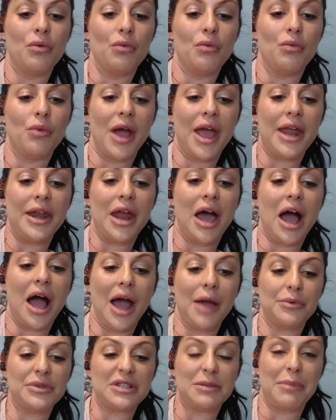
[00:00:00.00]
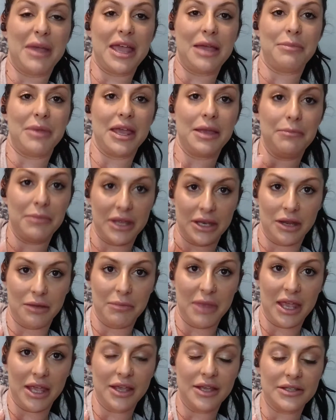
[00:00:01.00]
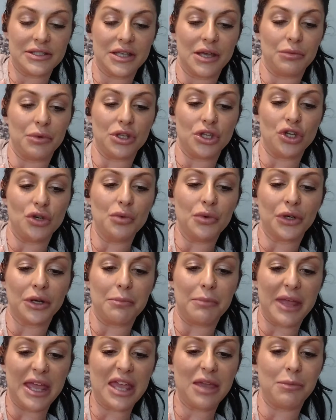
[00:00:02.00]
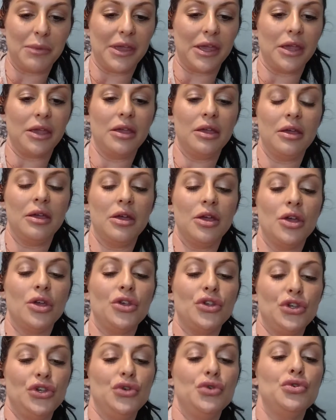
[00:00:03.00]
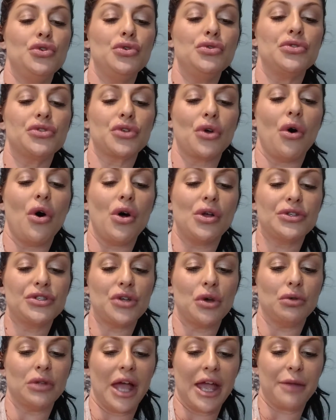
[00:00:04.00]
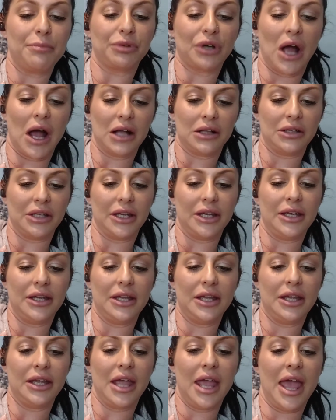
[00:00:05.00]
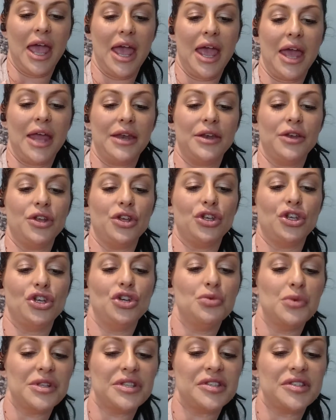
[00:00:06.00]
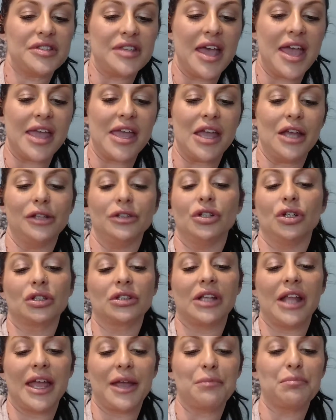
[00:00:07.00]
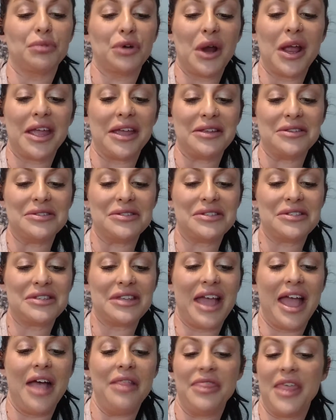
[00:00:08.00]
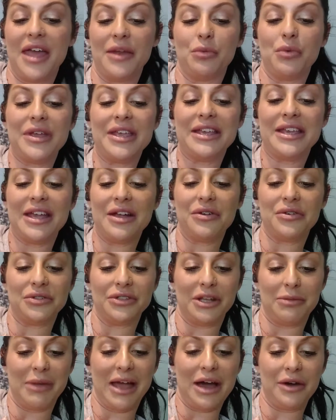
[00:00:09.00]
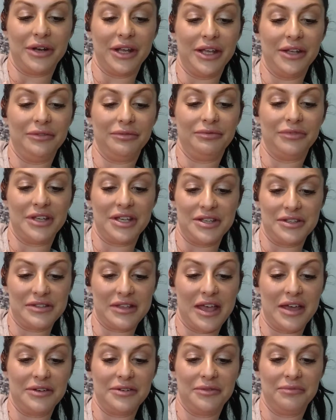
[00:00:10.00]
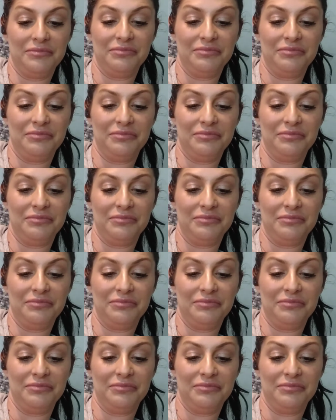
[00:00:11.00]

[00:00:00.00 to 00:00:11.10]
when I was a baby, meaning me, he said, "When you were a baby, you used to also like broccoli, and you would say it looked like brains. And then we giggled about it," he said.